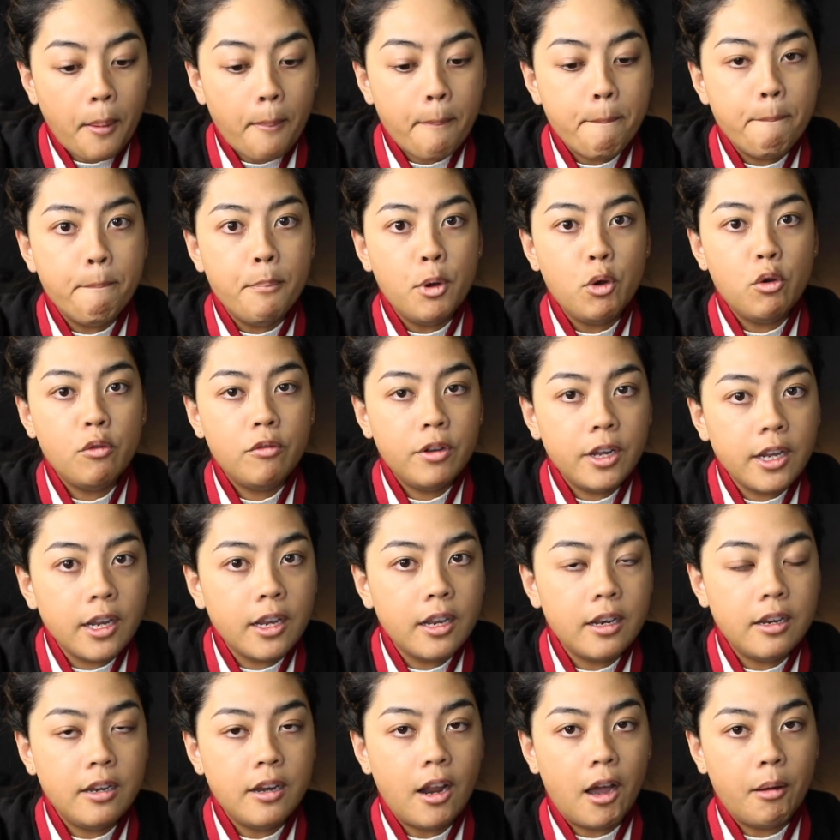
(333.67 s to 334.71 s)

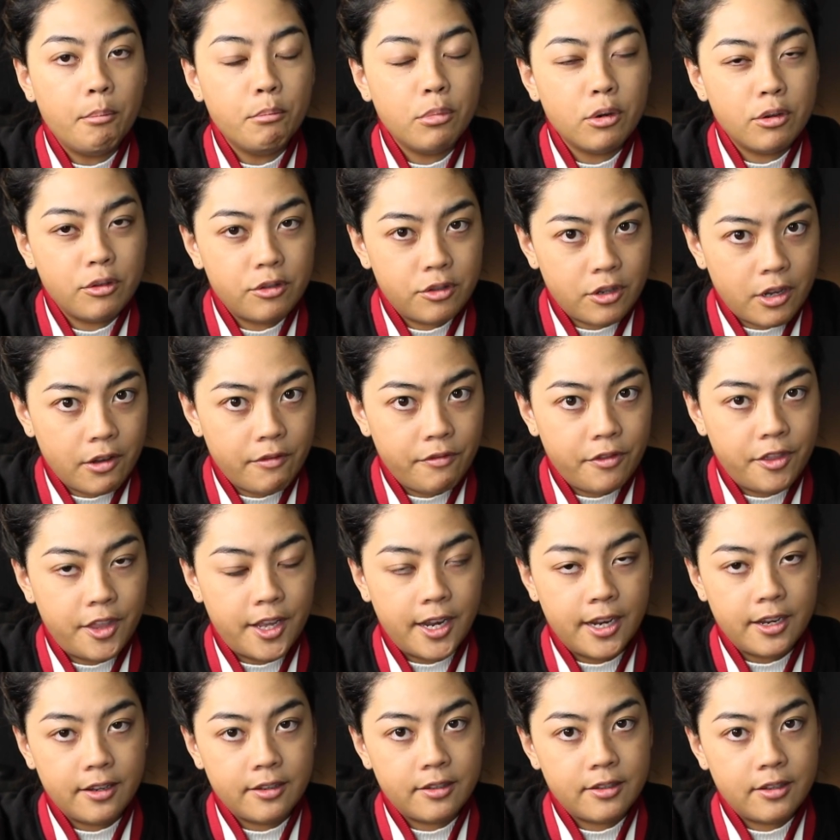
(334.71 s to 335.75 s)
moving numbers of
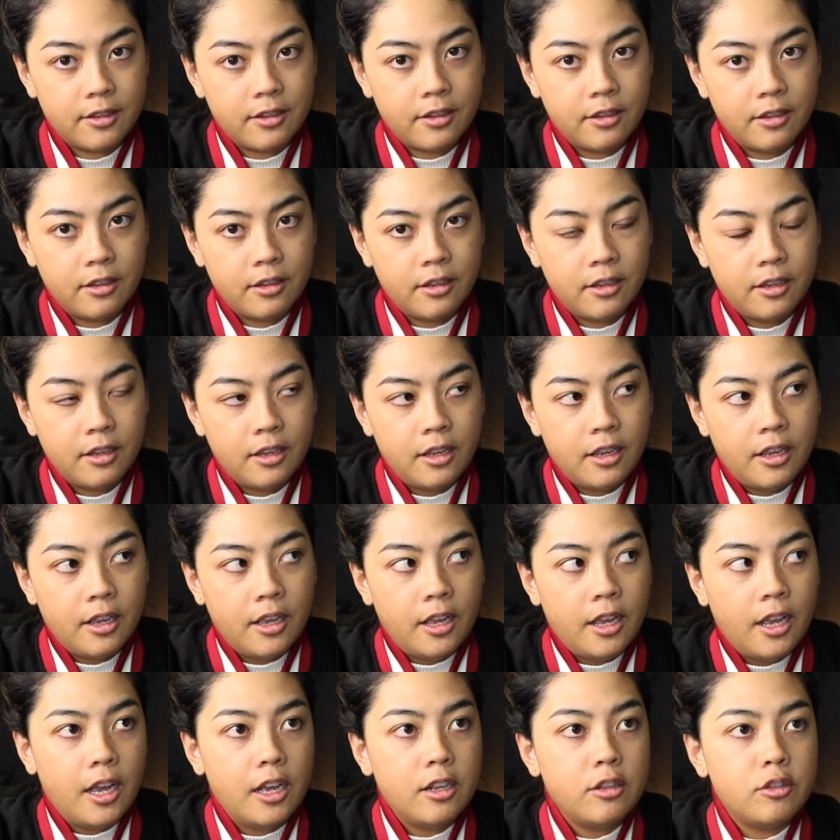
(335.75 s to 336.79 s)
things.
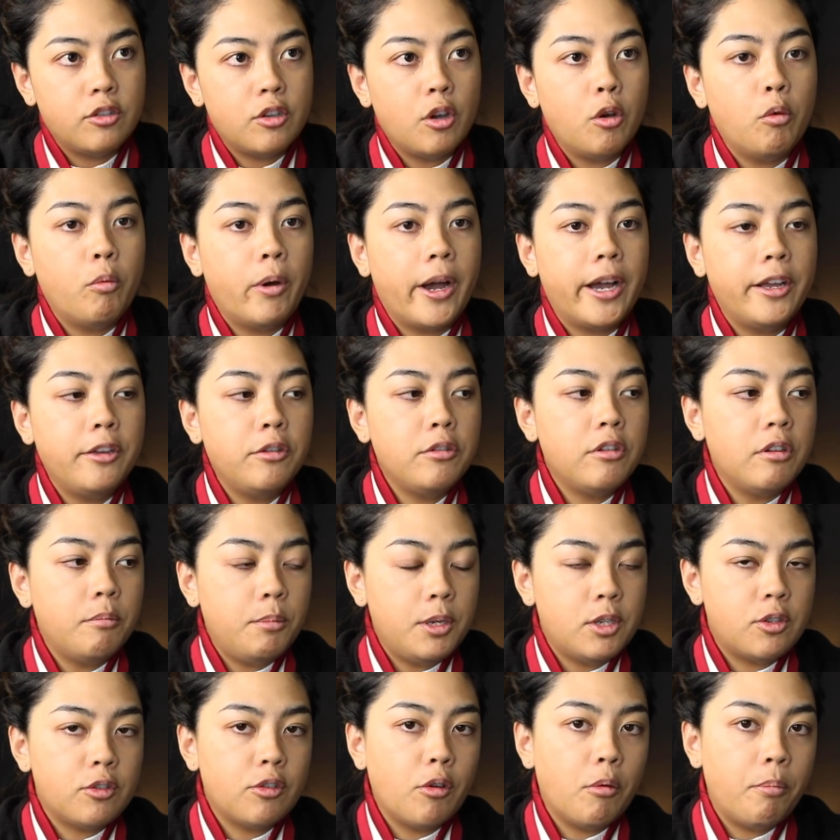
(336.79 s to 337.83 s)
And so while you could
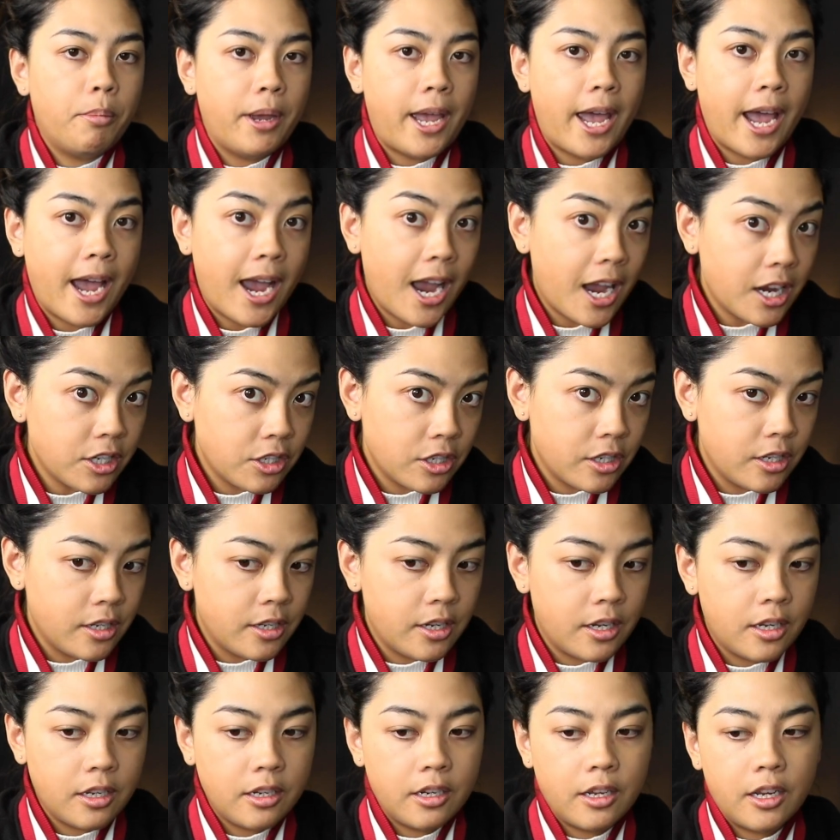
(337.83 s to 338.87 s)
be so
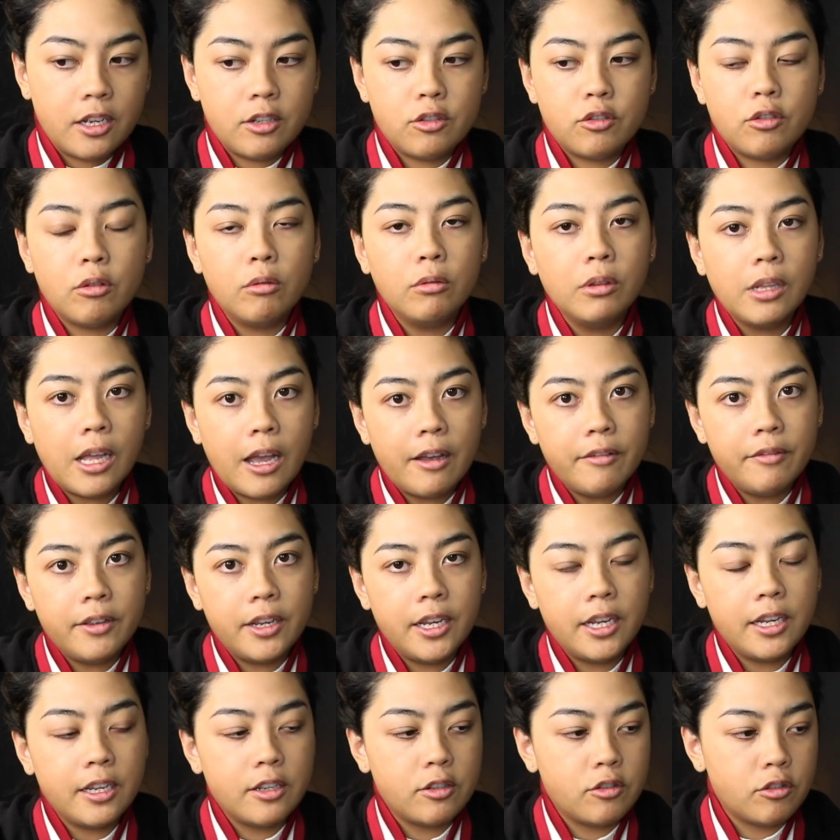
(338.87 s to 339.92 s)
passionate and so
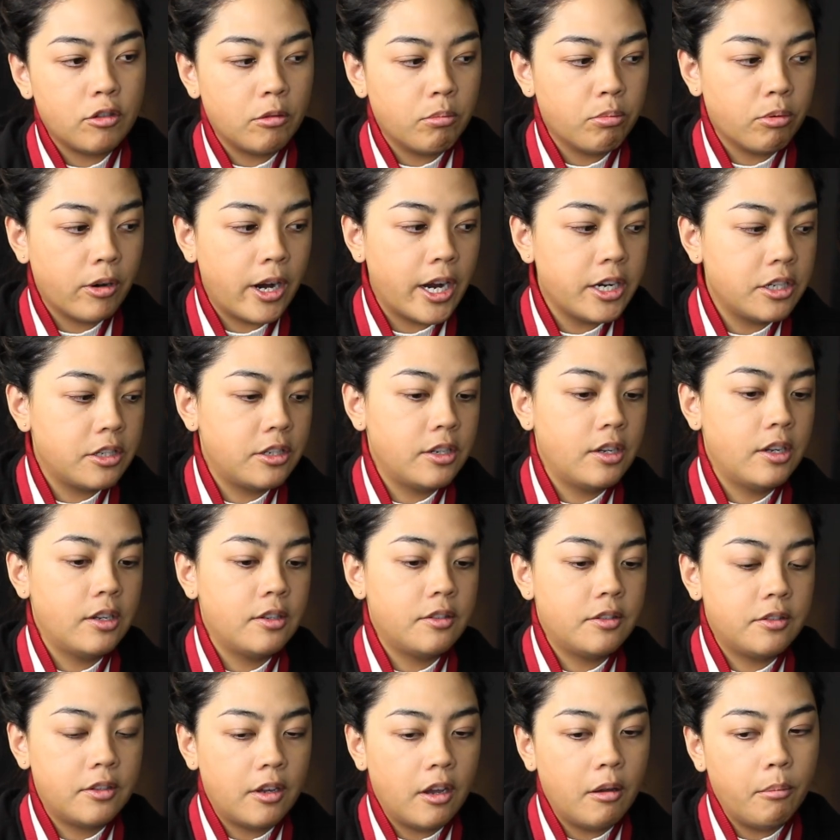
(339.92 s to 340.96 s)
loving and so
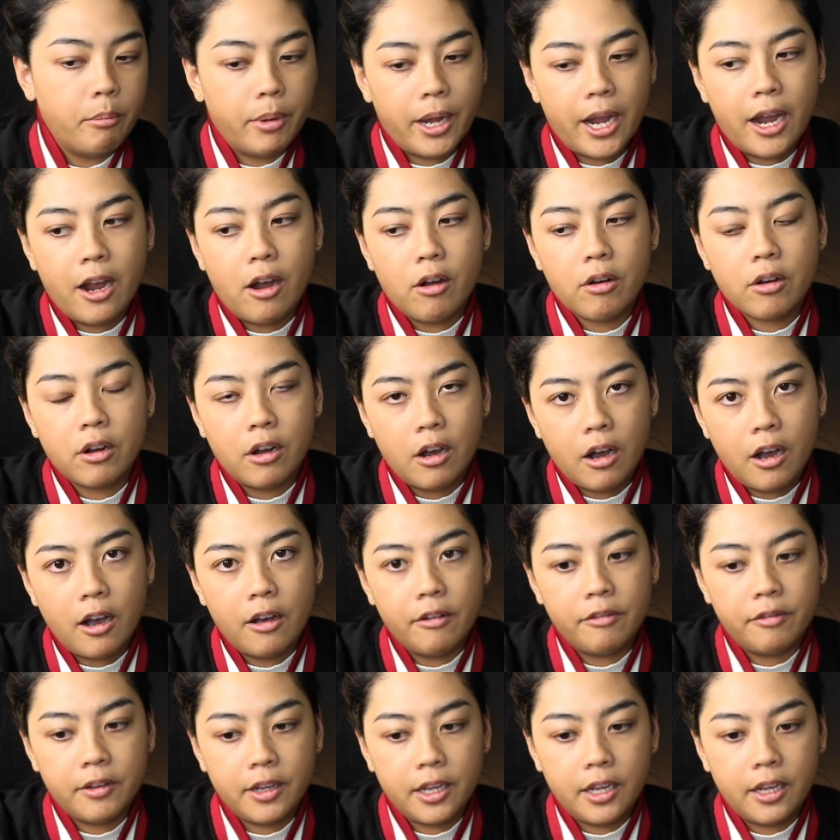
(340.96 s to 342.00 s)
precious about
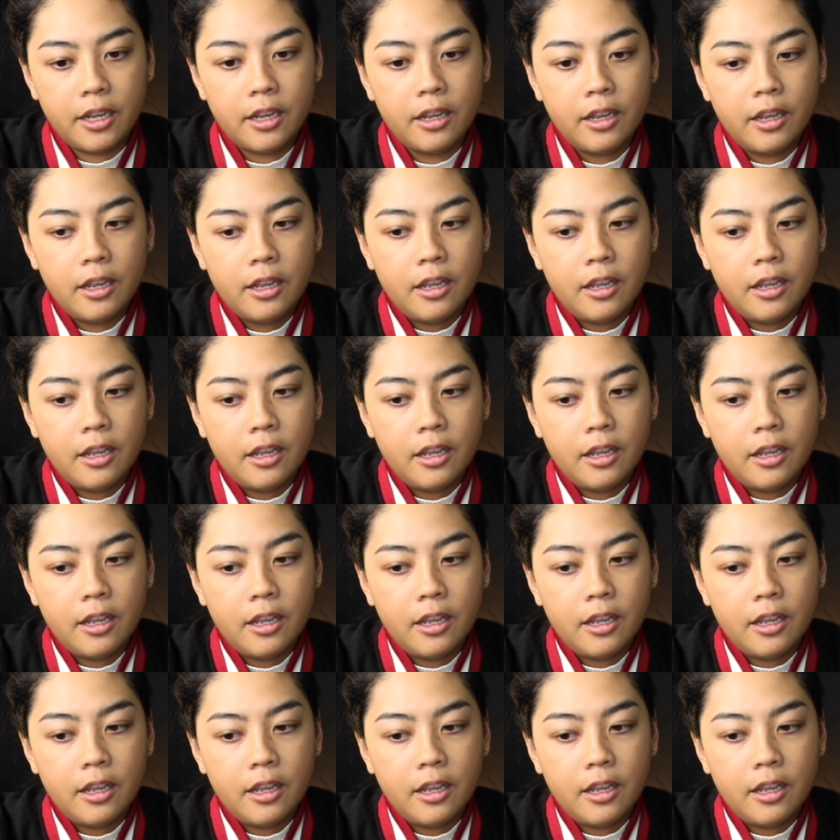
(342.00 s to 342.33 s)
coffee,